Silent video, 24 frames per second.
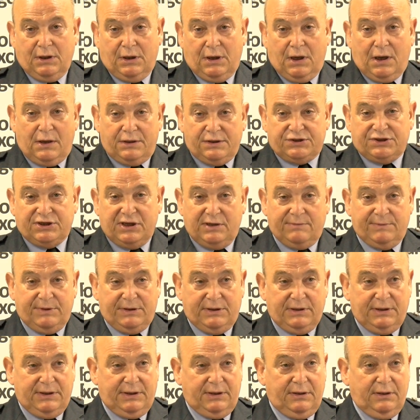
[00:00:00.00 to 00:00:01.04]

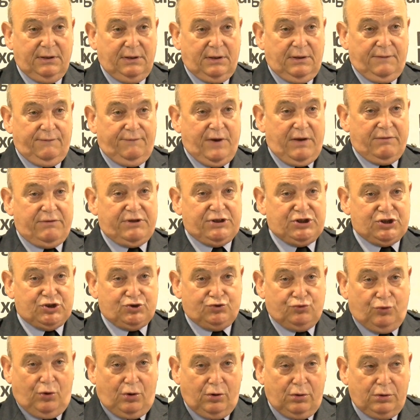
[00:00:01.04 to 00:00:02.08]
unashamedly, very
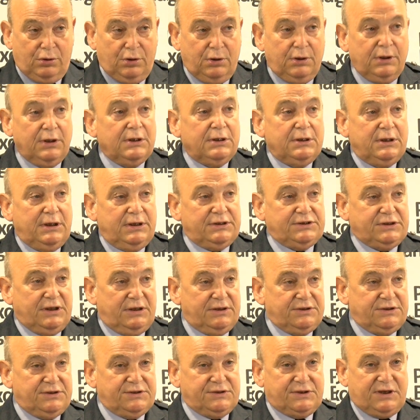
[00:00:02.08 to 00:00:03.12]
strong
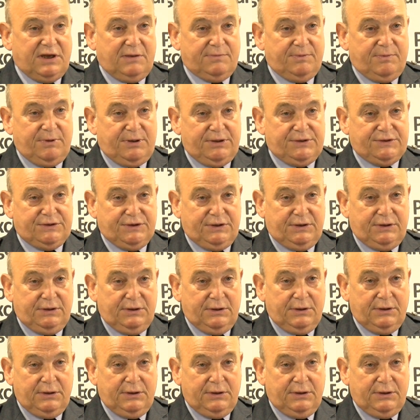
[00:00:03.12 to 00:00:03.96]
intelligence capability